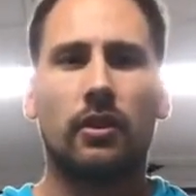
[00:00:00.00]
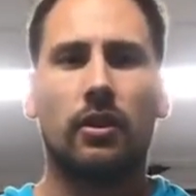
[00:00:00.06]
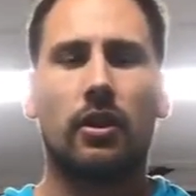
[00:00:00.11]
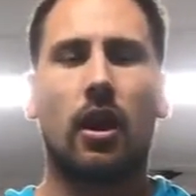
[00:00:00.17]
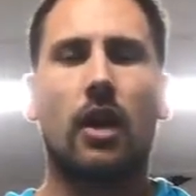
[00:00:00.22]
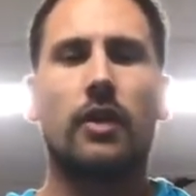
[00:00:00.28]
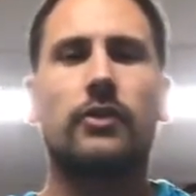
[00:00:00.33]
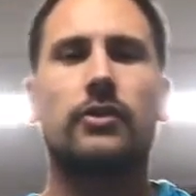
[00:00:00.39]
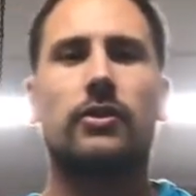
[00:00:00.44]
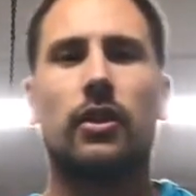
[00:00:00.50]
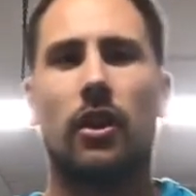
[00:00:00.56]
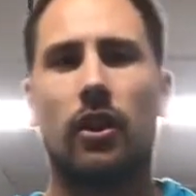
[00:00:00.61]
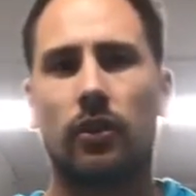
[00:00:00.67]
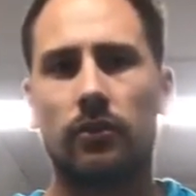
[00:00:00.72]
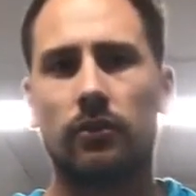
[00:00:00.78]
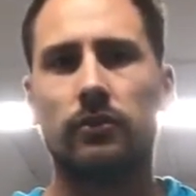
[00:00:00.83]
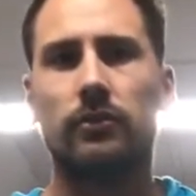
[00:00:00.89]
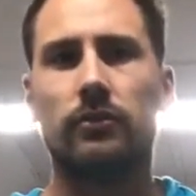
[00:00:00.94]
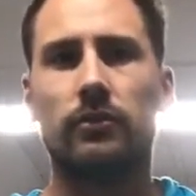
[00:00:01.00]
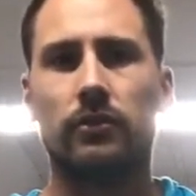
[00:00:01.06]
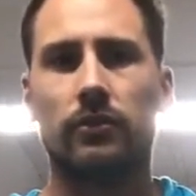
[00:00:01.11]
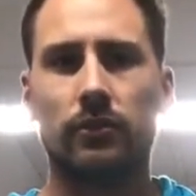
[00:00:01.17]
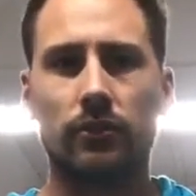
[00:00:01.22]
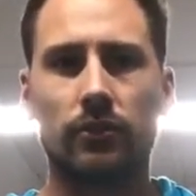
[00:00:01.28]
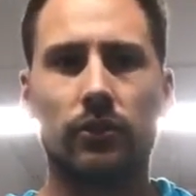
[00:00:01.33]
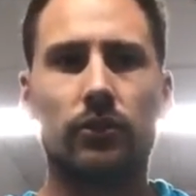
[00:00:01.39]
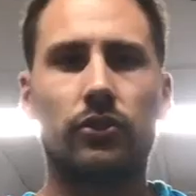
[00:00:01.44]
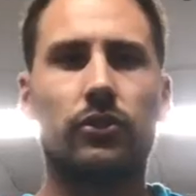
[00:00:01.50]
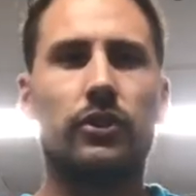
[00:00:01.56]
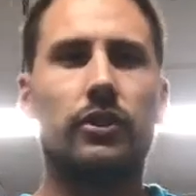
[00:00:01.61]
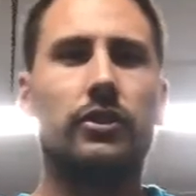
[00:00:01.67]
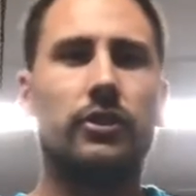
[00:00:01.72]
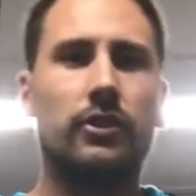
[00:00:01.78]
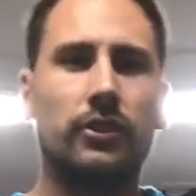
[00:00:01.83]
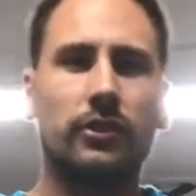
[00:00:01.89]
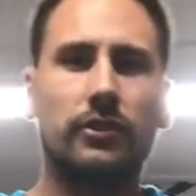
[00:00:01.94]
lifestyle,
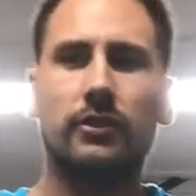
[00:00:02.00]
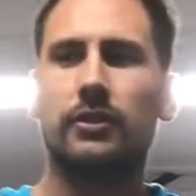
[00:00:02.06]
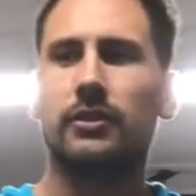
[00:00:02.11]
nutrition,